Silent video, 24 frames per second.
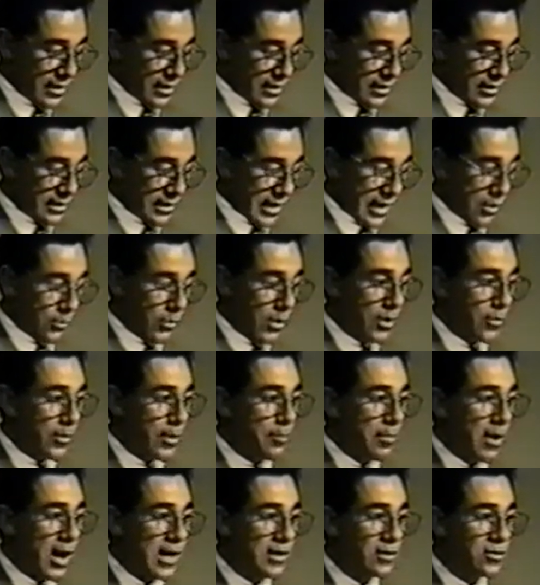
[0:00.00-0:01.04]
Now I want to
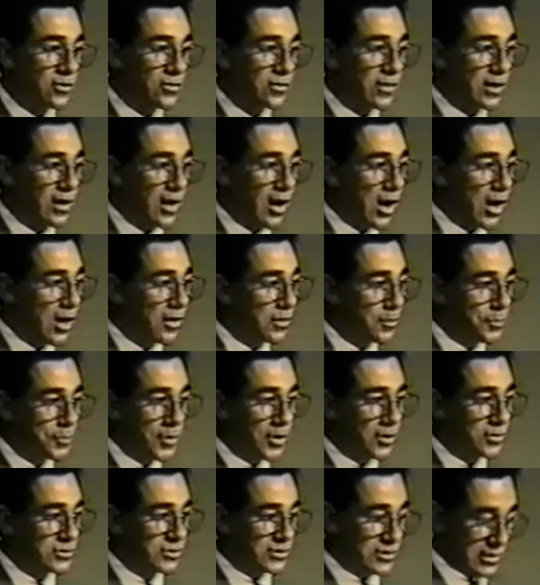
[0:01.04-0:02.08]
remind you that all the
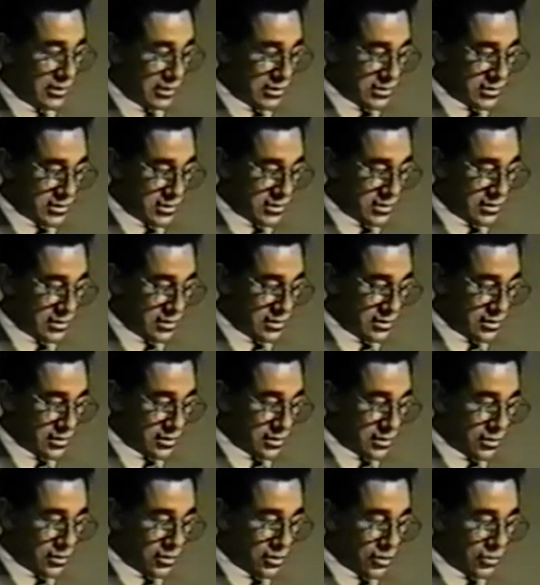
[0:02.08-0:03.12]
proceeds
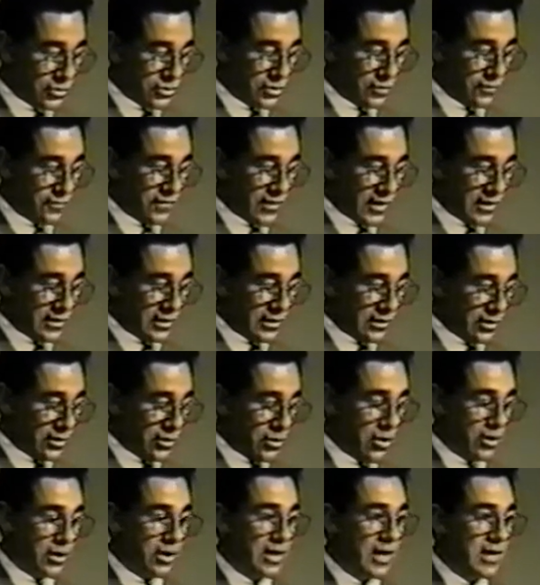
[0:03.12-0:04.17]
go to funding the
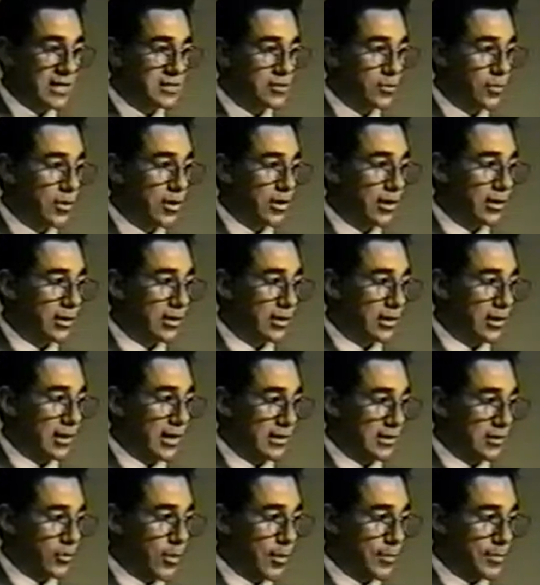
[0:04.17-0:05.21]
organized work at the
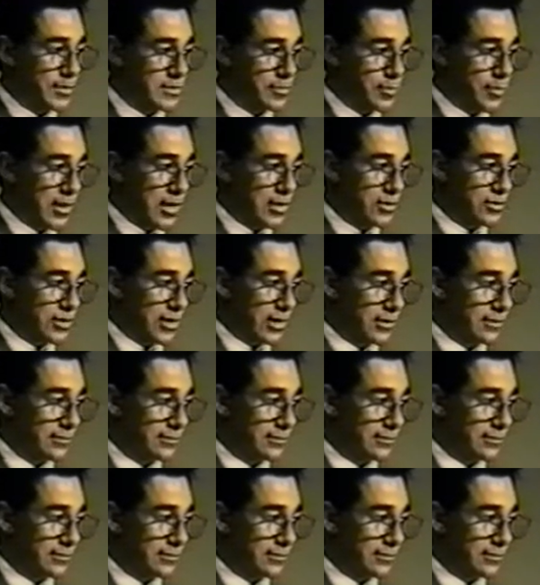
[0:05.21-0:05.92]
Women's Project.